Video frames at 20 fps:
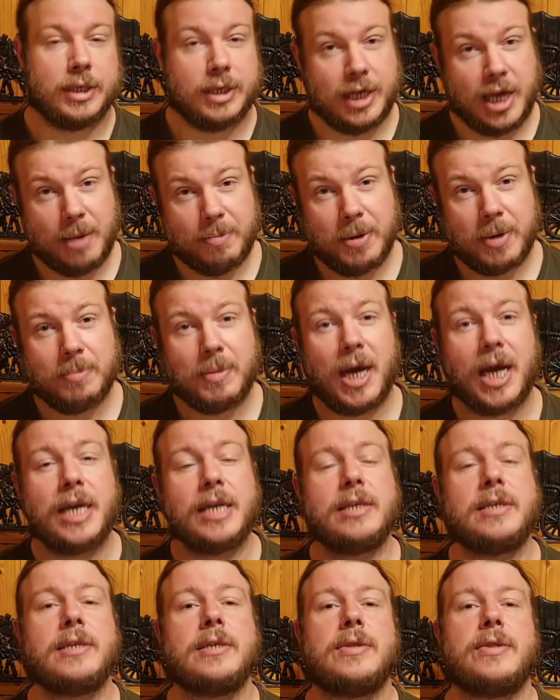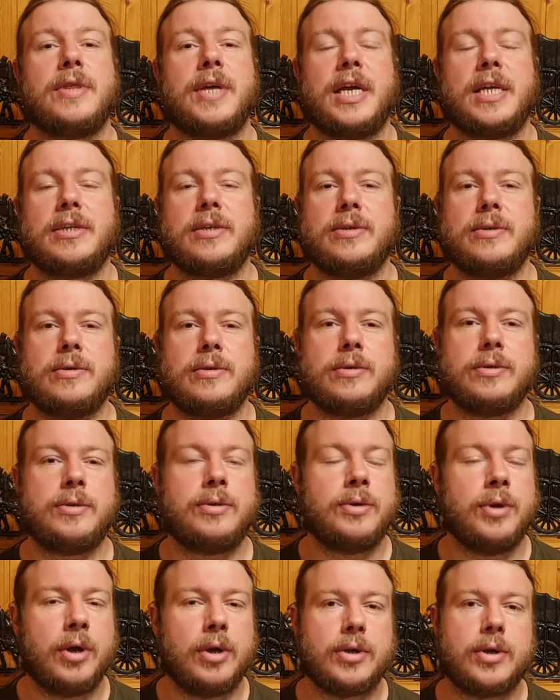Keep in mind that you
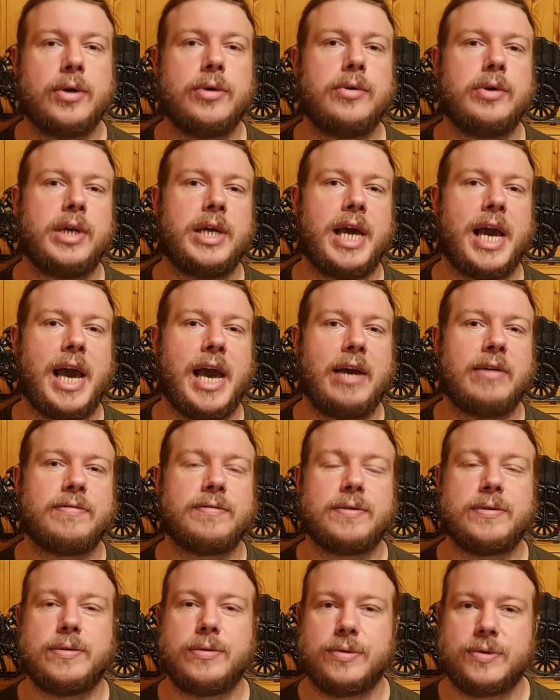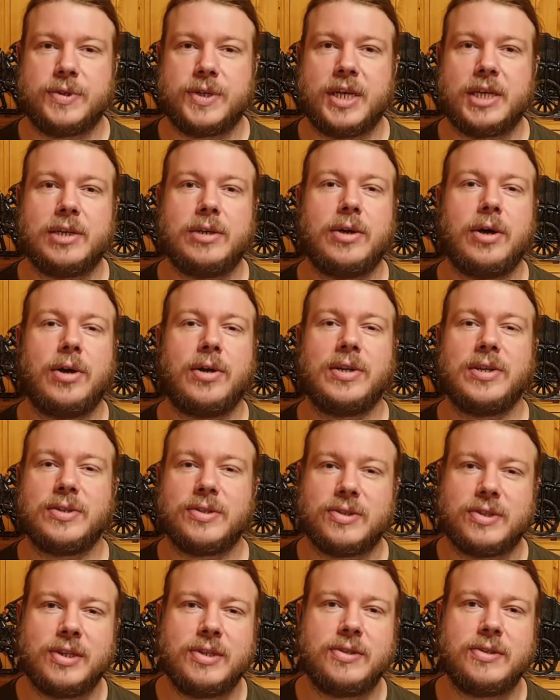not only have to settle on a
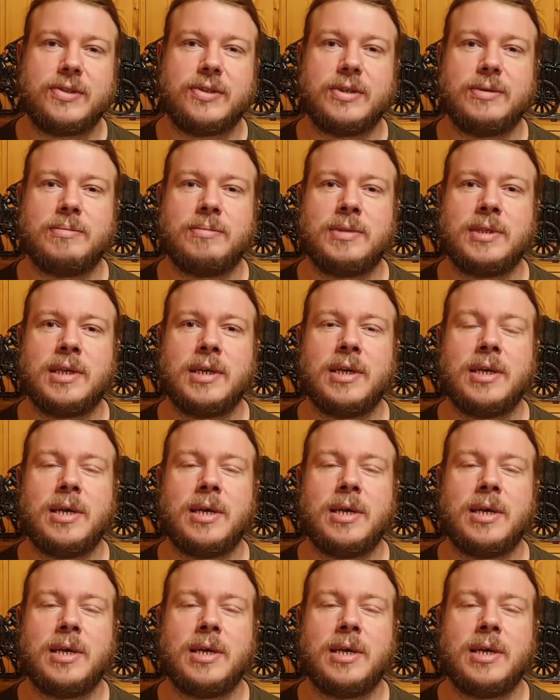system,